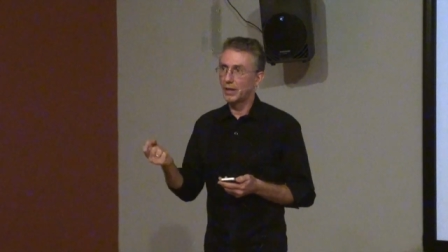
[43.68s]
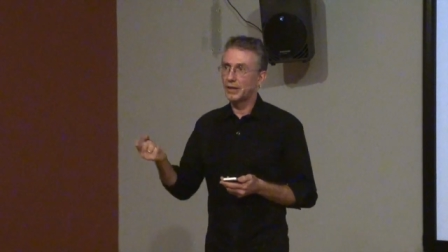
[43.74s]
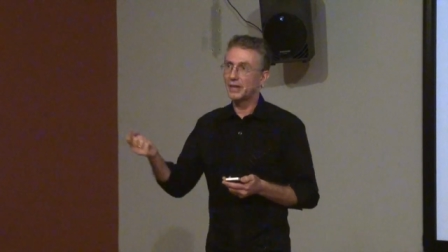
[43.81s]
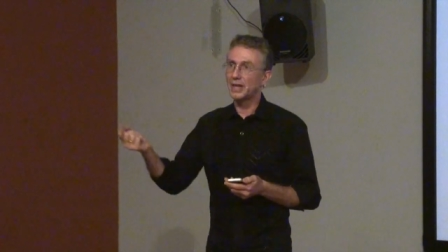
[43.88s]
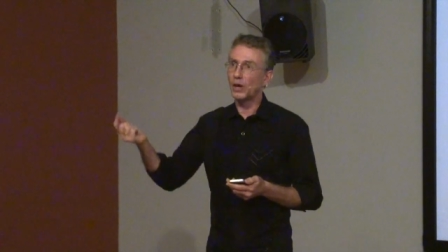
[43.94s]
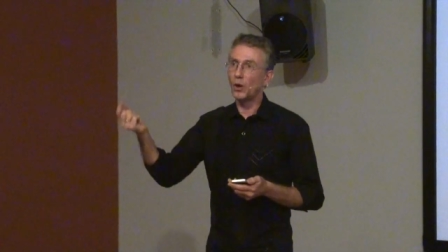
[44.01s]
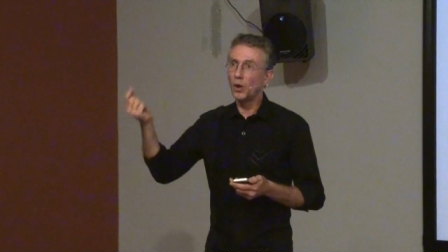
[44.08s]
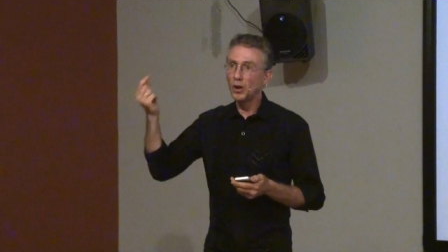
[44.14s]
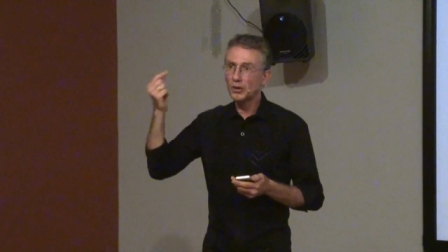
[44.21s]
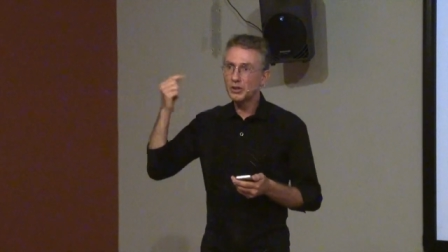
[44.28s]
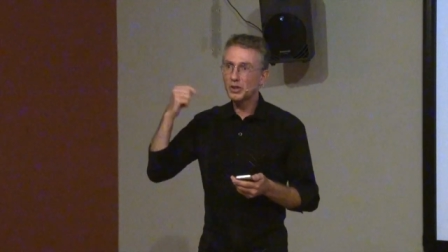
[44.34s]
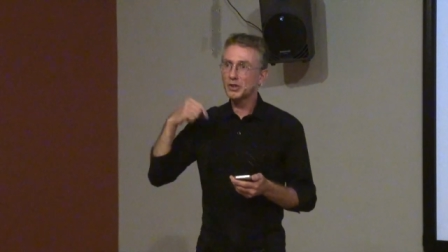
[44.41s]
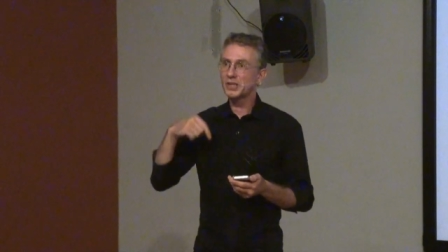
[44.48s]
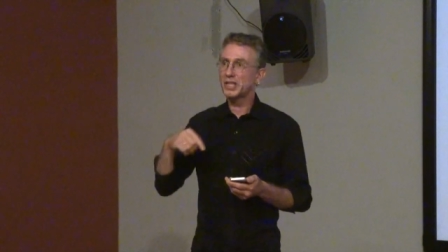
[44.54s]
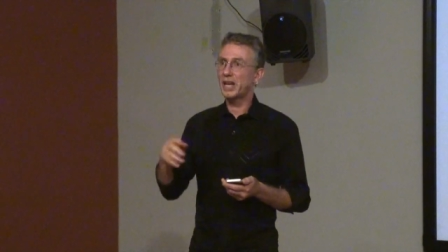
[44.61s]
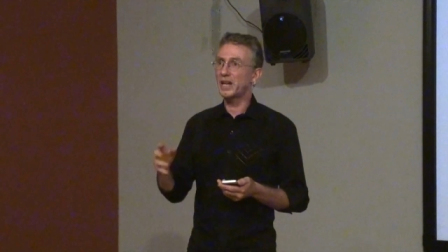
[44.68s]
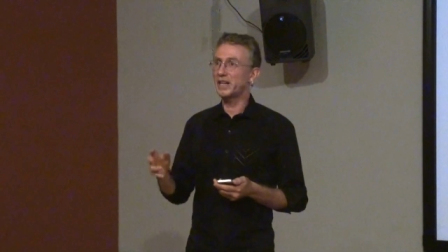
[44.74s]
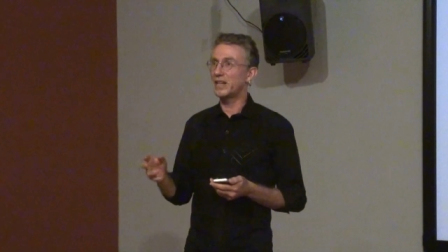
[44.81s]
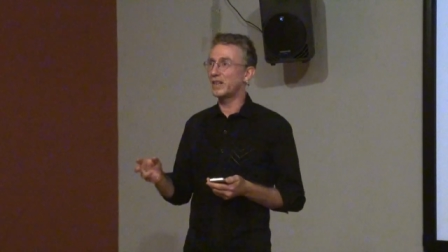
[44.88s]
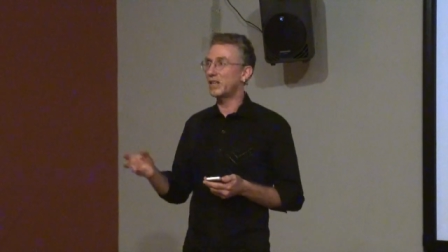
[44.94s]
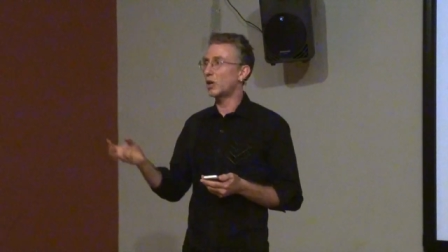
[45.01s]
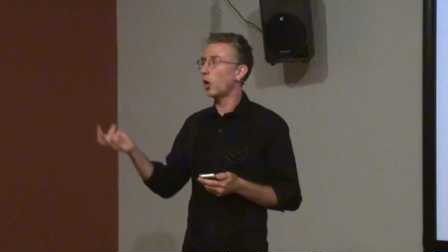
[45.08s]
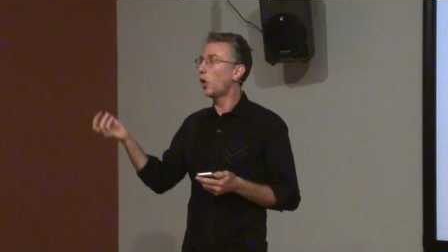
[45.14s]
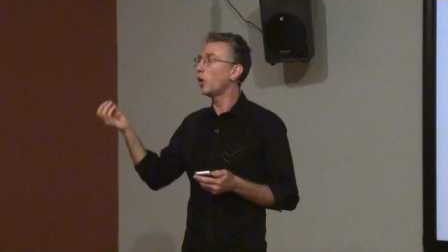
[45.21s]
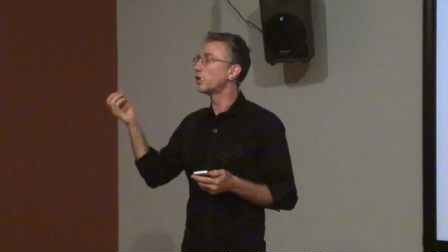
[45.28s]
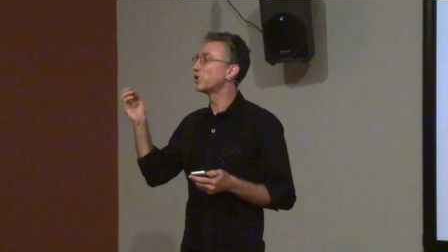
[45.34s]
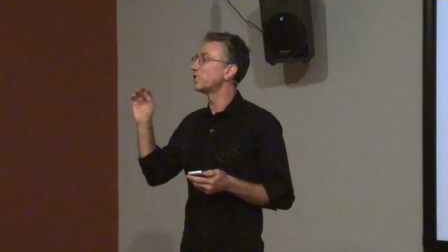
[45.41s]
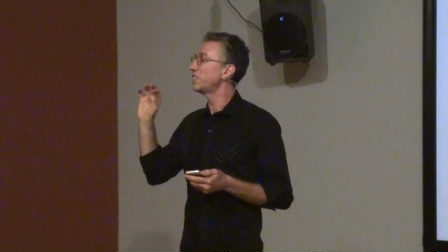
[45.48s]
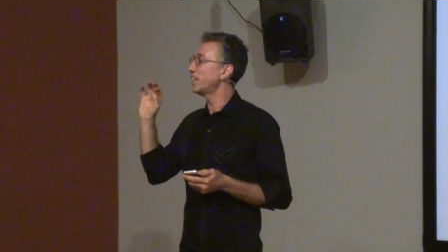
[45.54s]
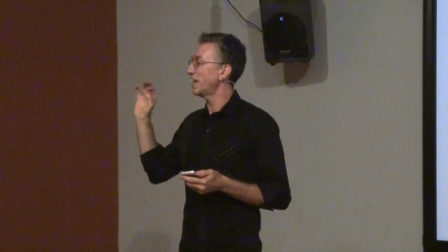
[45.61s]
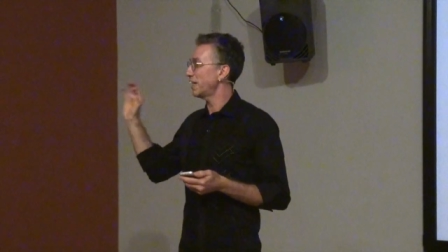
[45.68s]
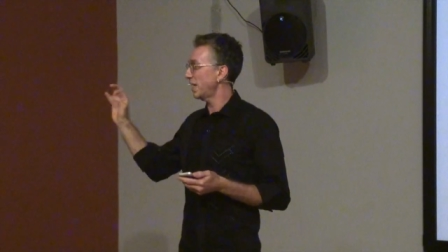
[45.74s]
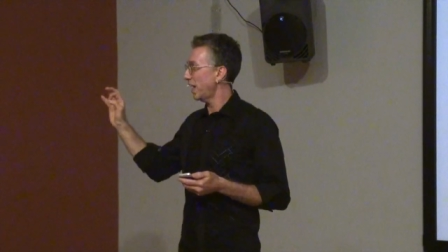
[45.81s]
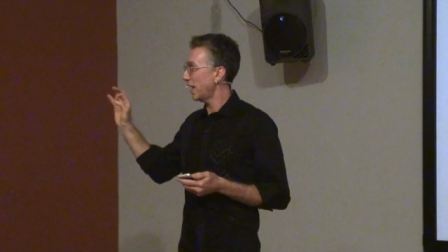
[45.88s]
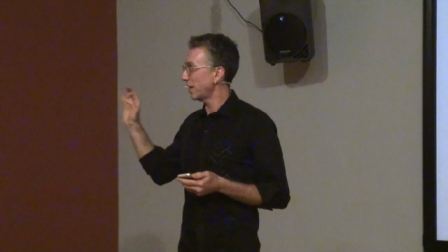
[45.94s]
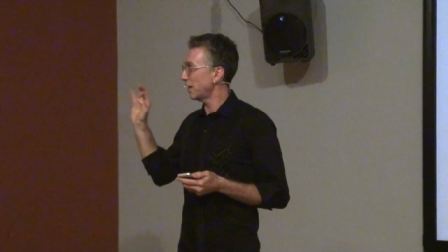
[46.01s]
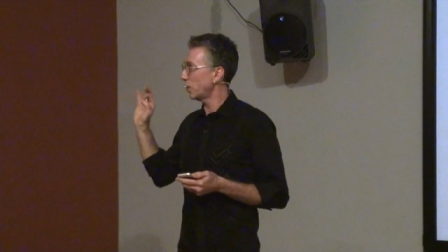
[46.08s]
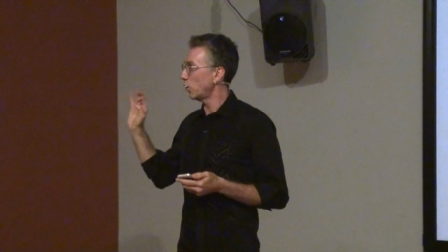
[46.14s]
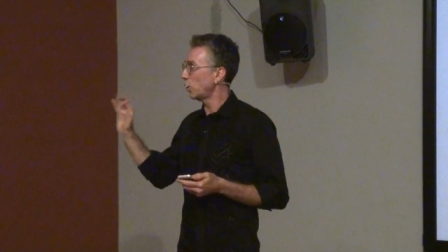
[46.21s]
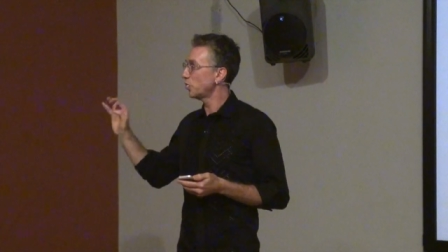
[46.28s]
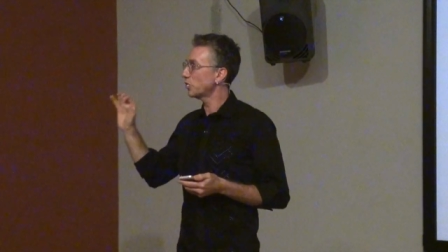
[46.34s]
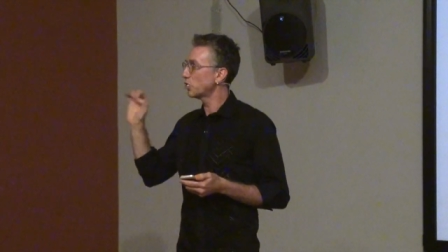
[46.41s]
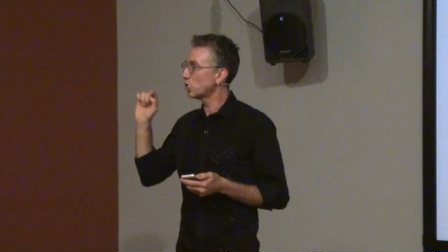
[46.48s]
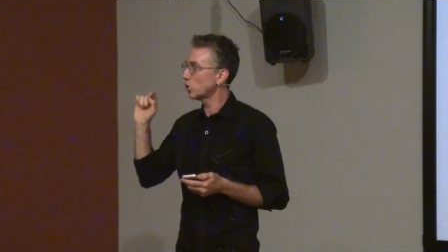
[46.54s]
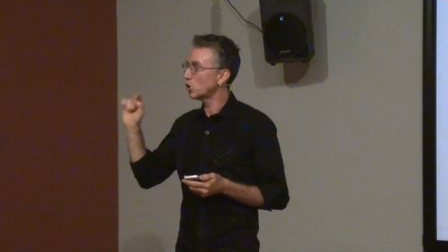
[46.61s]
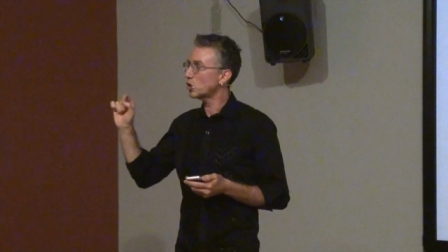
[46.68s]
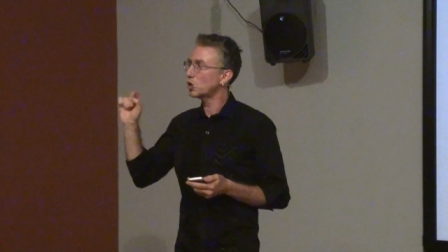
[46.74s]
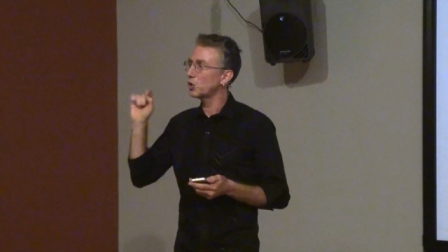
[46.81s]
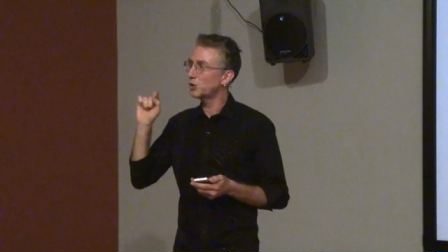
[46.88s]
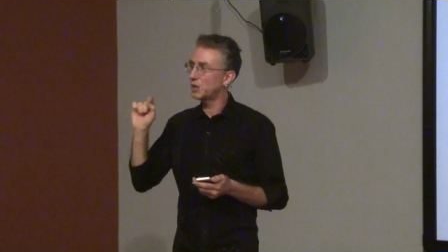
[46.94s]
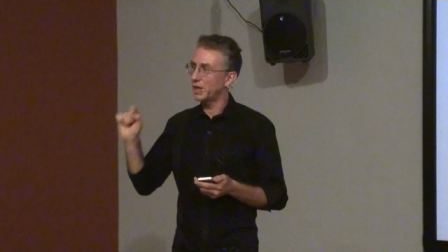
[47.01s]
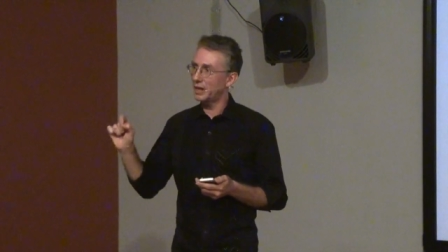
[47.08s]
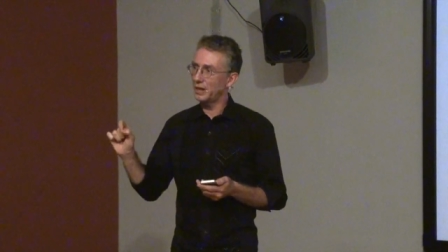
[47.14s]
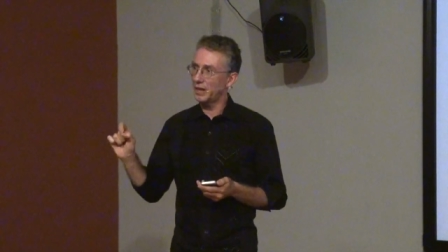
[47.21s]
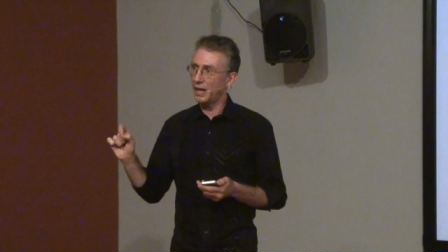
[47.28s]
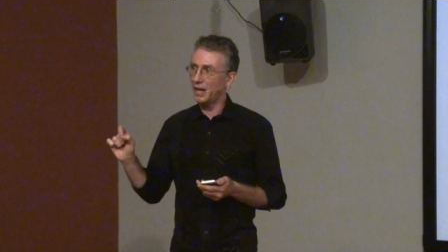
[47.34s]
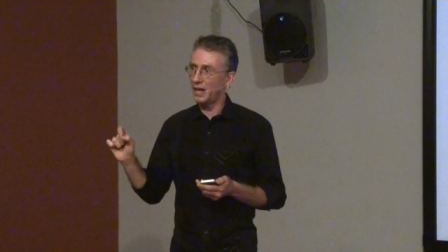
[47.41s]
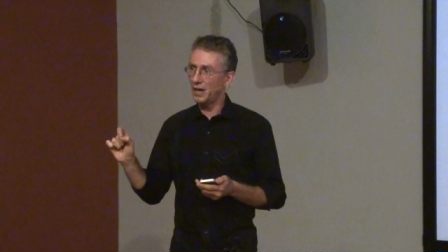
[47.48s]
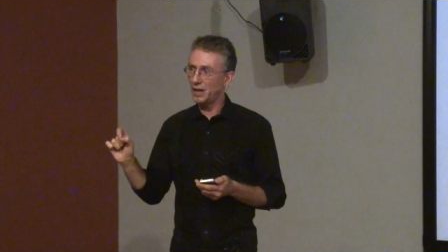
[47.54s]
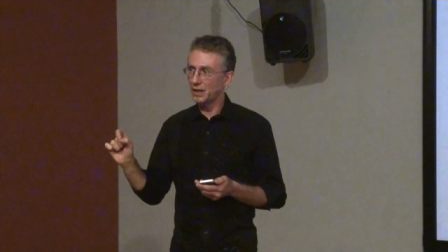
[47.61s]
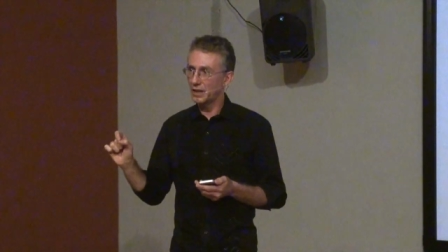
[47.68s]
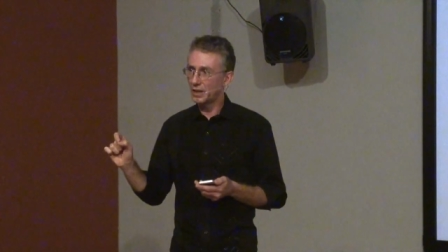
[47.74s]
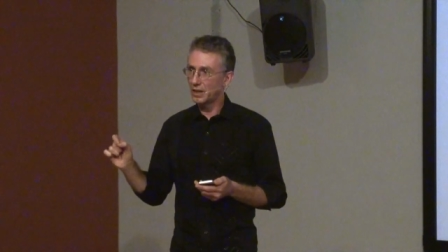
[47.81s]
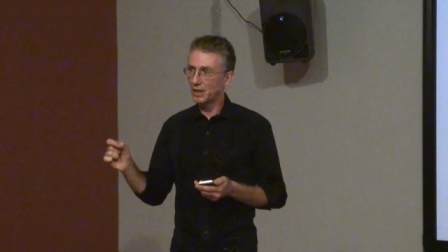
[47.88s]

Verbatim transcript: the old society, the old DNA, the old social DNA